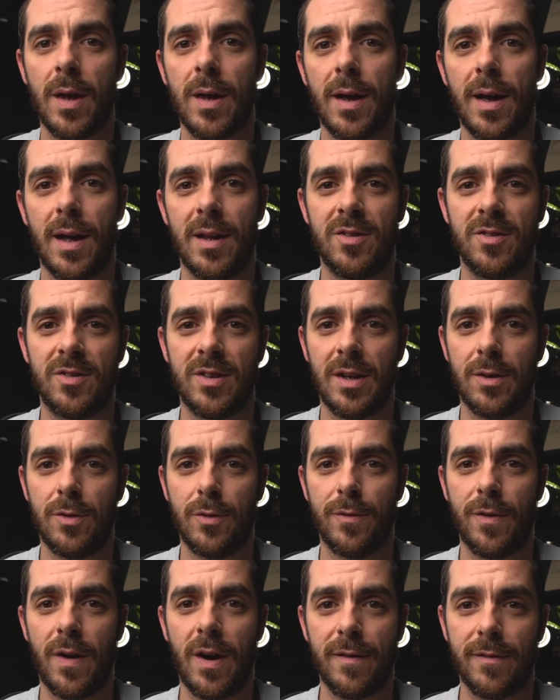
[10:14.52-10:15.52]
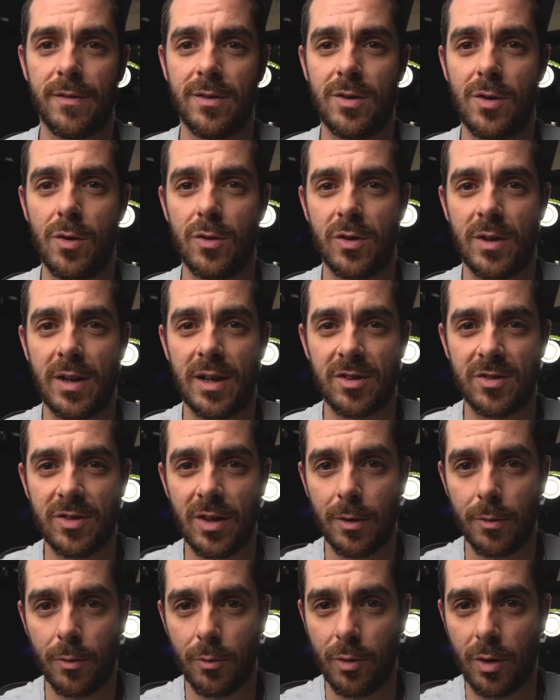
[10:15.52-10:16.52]
instead of having to use an
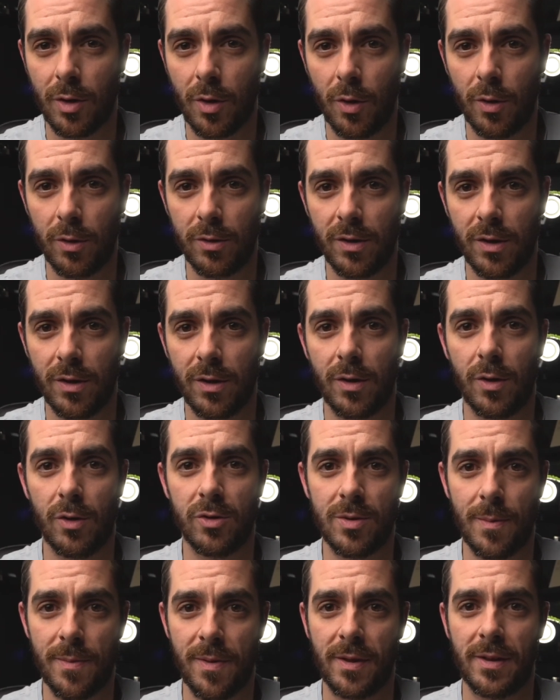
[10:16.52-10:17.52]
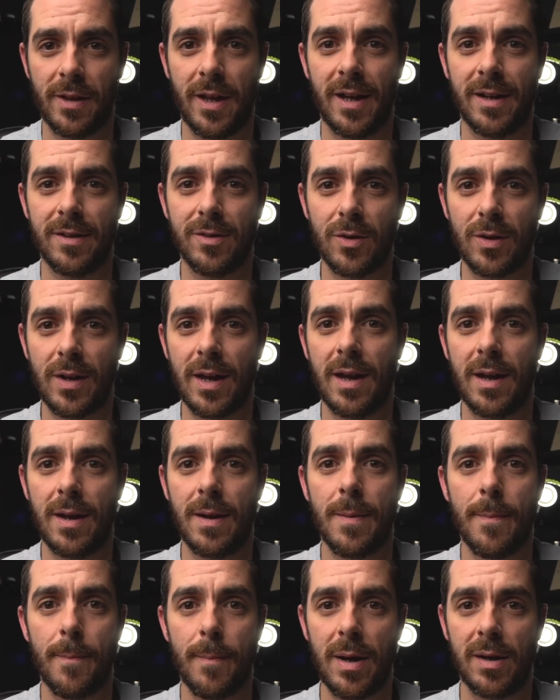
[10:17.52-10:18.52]
external recorder or something like that to get
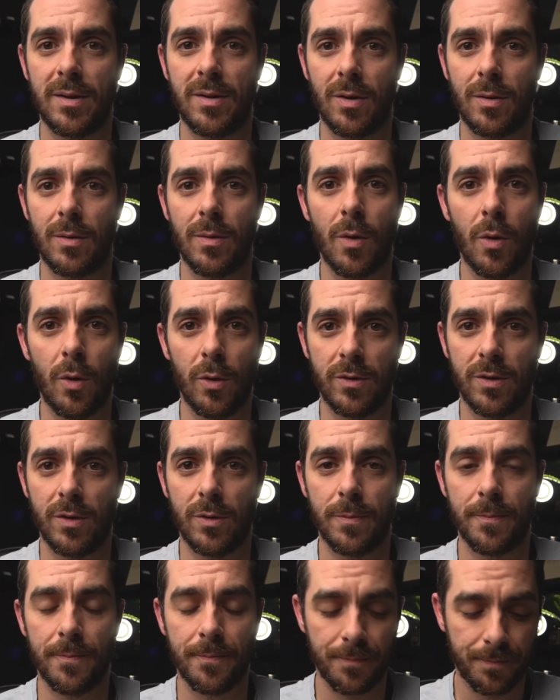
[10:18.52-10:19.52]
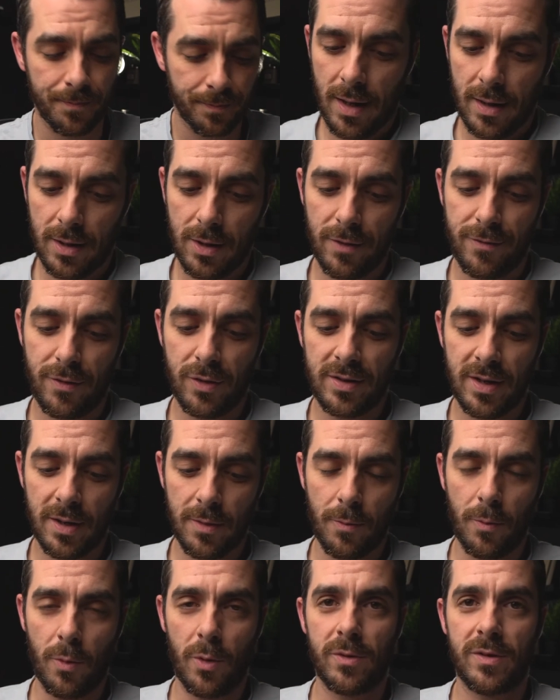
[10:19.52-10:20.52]
better audio. Now, if you
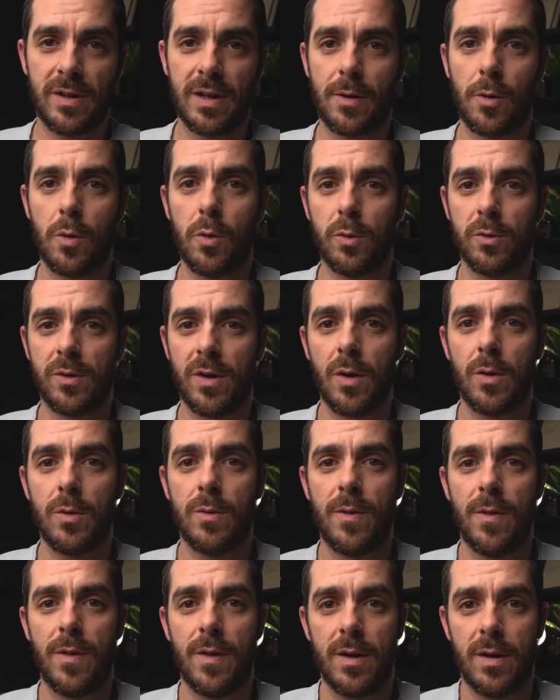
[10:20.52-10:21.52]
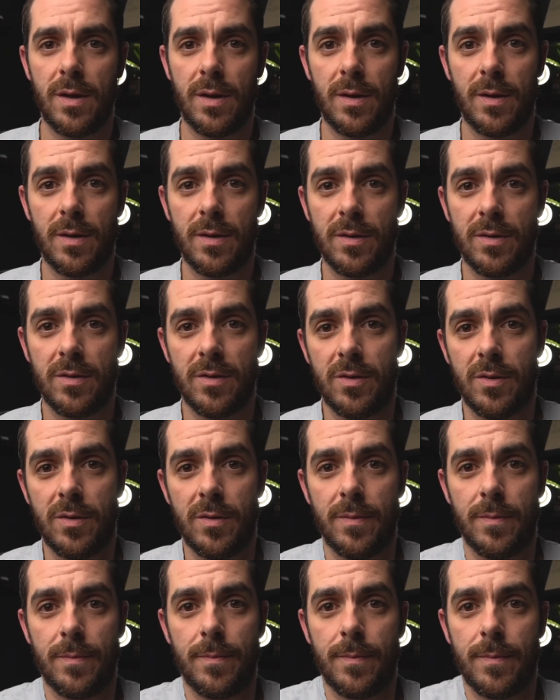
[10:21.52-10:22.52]
didn't want to go down the
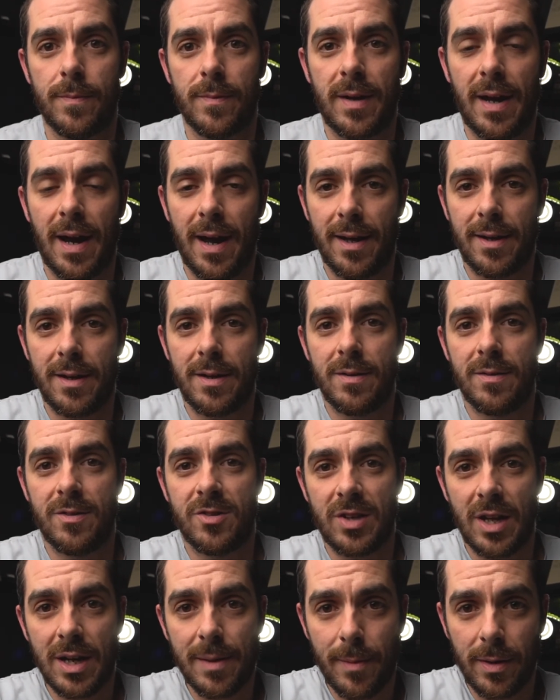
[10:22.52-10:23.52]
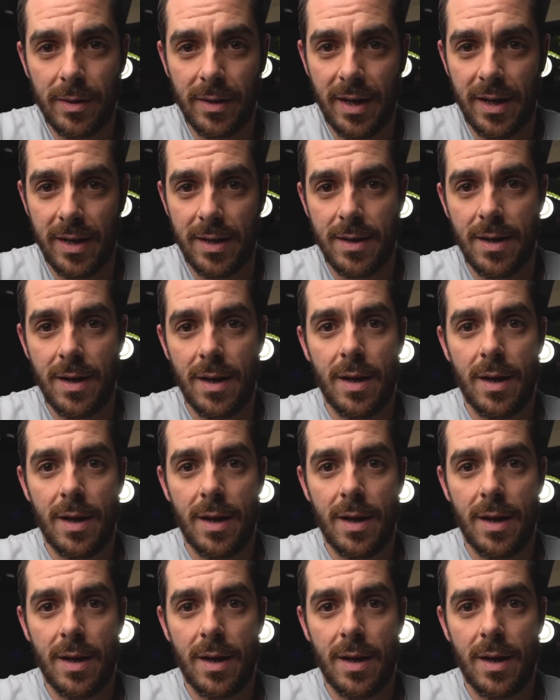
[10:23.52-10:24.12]
Canon Cinema line,